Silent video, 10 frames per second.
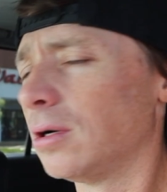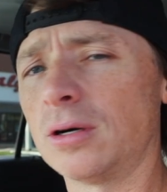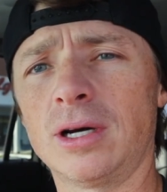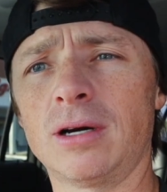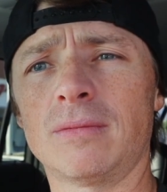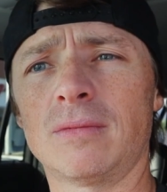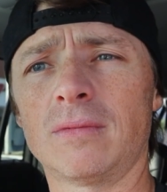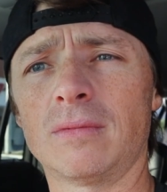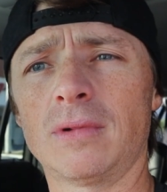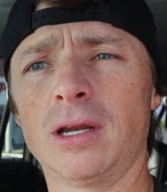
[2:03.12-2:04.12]
well,
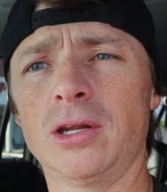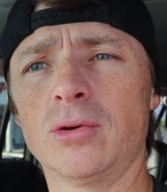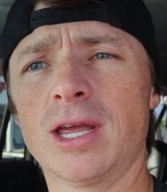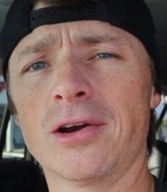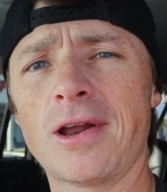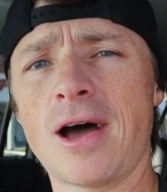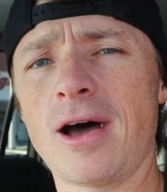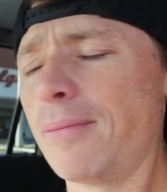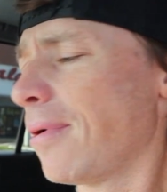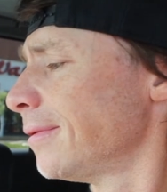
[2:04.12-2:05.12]
a new gear
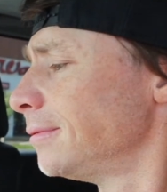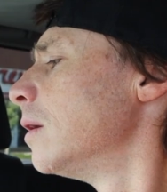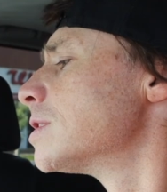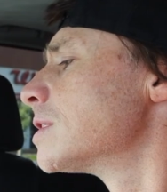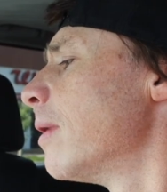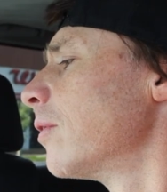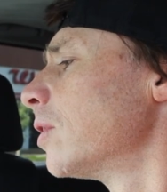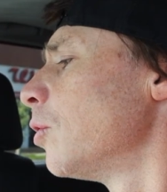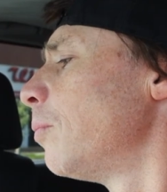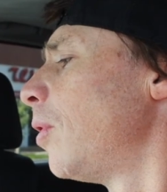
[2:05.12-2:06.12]
knob, some other
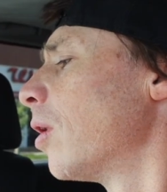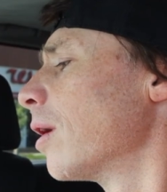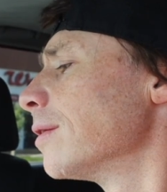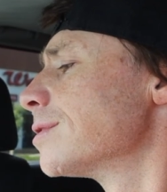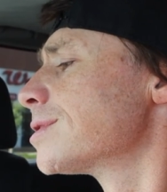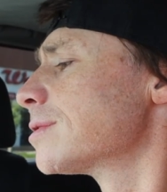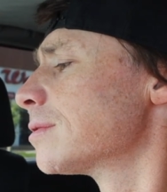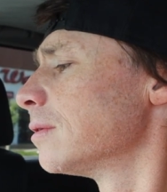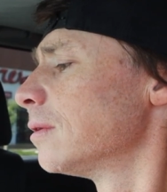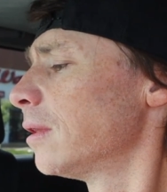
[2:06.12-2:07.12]
little parts
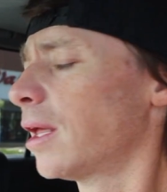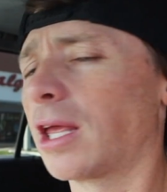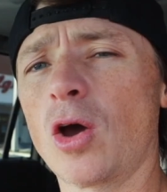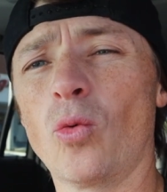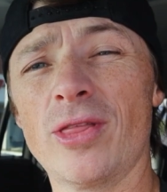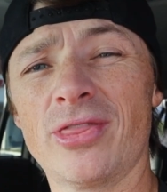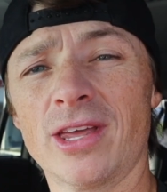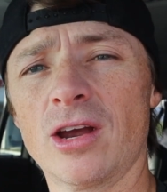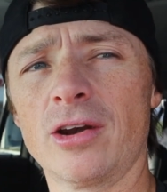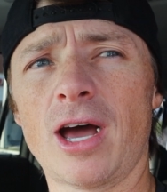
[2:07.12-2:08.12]
that go with the
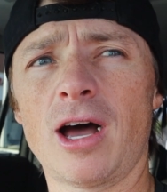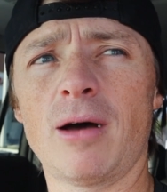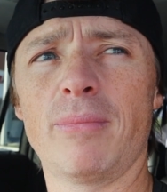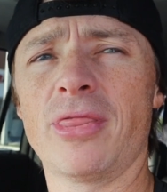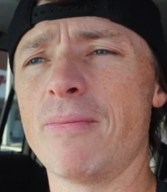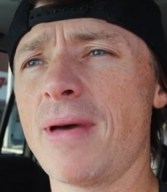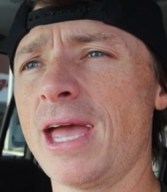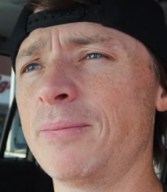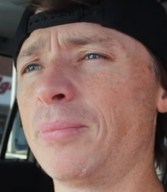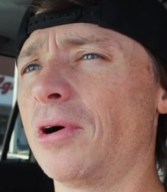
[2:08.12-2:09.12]
gear knob. But the
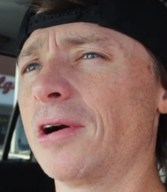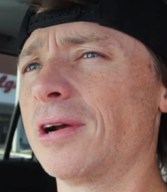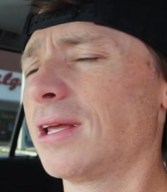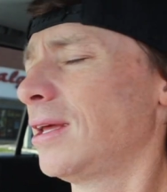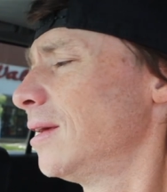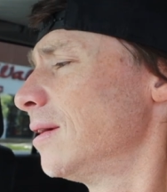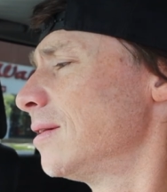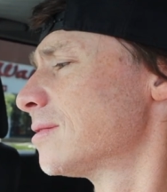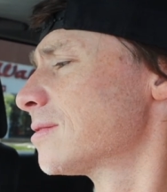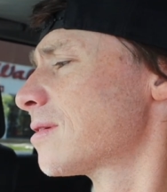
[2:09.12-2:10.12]
main part is